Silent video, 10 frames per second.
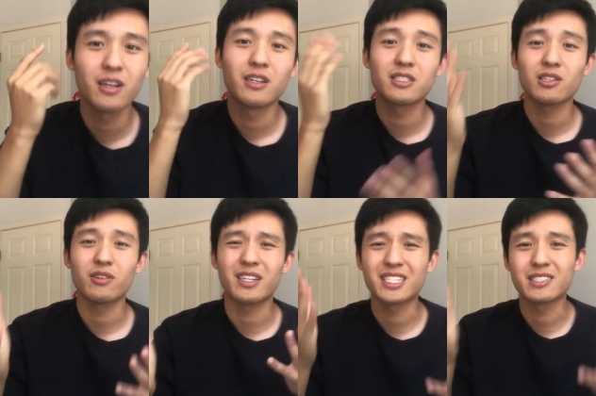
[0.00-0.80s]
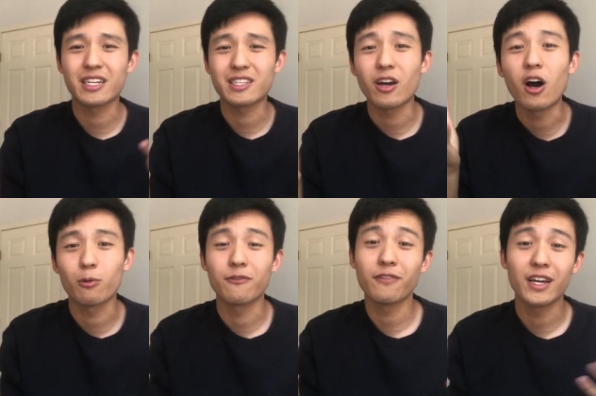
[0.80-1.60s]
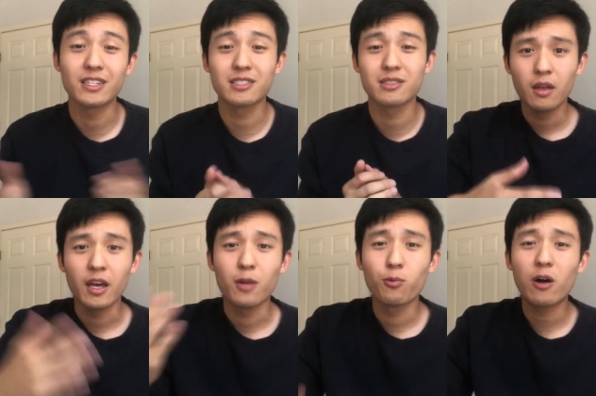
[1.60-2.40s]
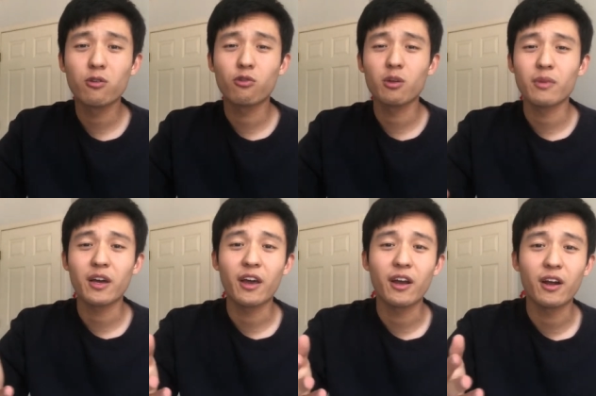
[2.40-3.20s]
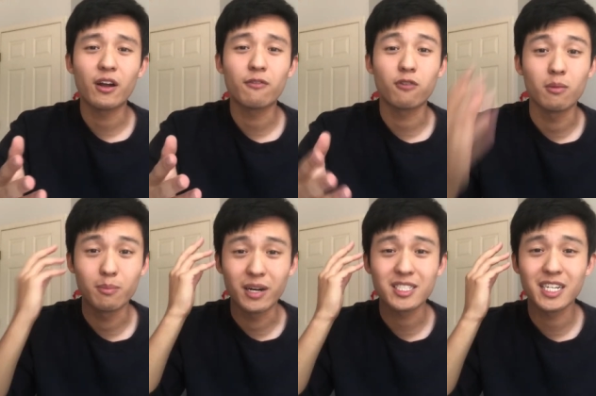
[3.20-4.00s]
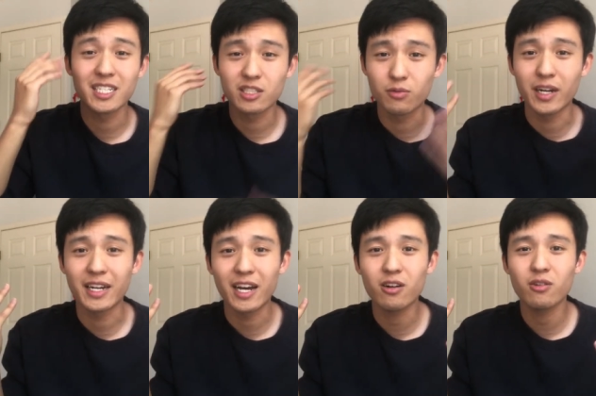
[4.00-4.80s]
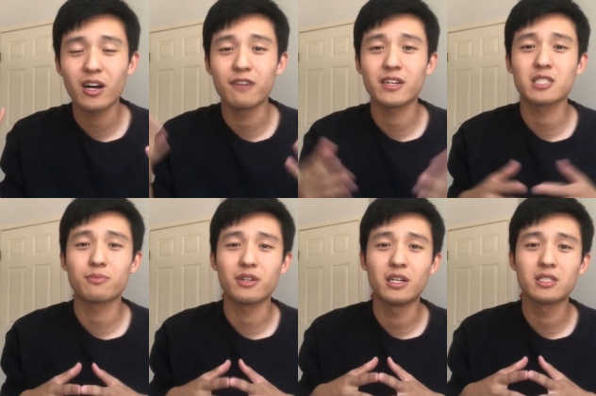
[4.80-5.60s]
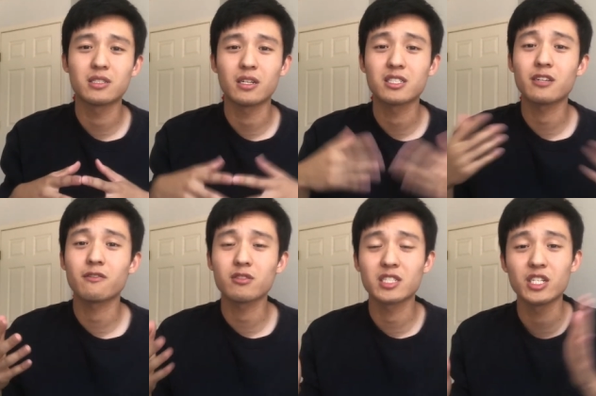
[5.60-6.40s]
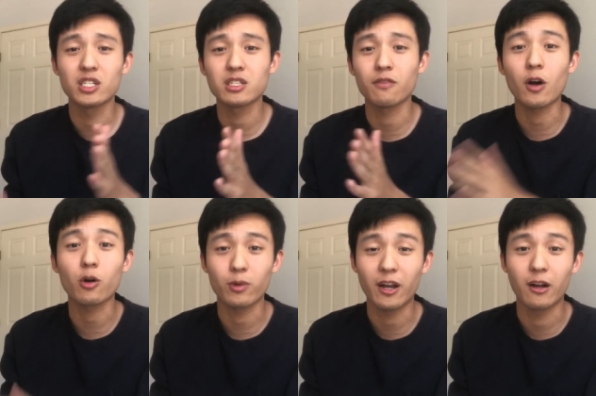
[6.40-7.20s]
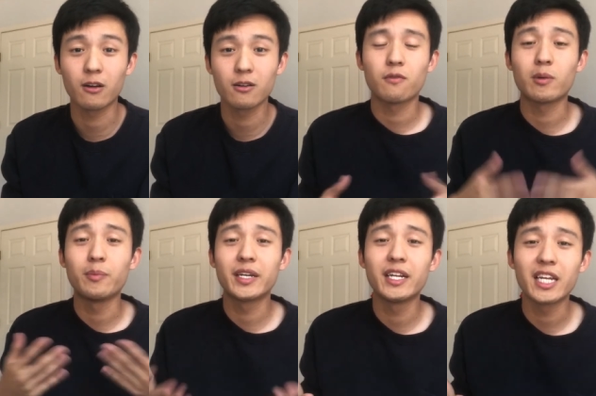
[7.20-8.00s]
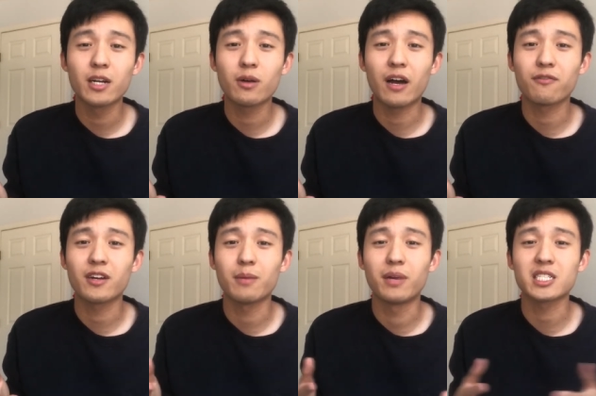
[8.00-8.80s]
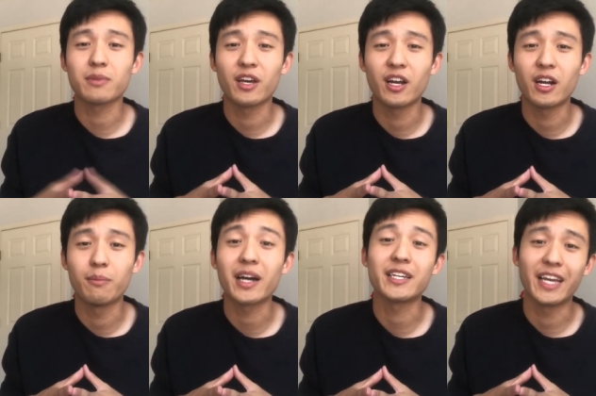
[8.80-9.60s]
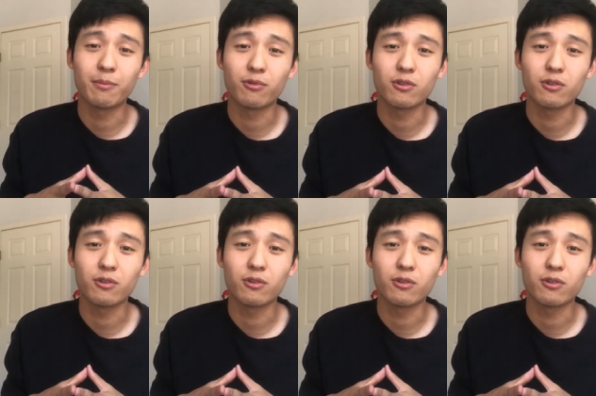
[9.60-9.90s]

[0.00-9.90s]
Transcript: So yeah, that's like the awkward phase. And while growing my hair from a buzz cut to right now, I've experienced several stages of awkward hair. From the beginning, after I buzzed my hair back in April